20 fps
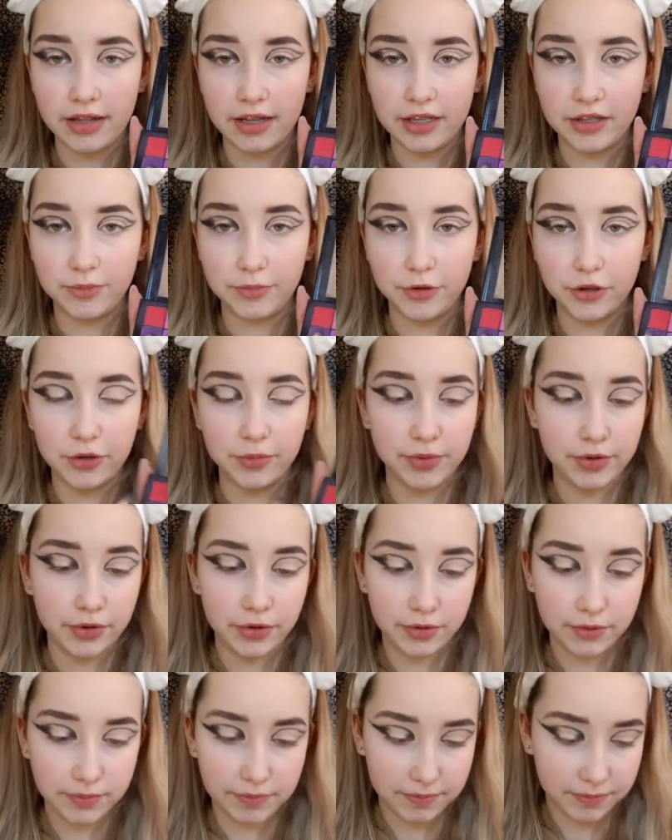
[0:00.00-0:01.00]
this
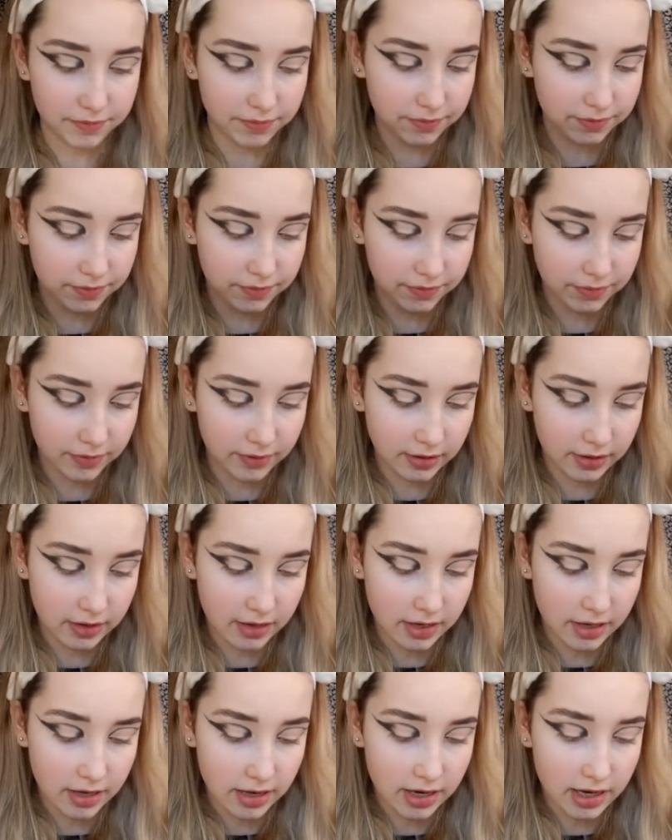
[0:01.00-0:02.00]
purple,
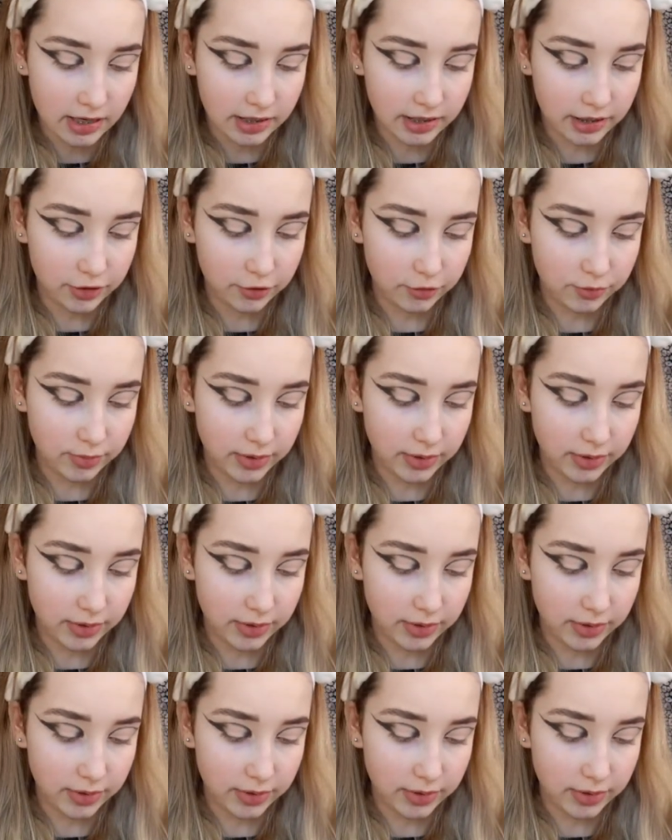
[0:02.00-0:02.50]
to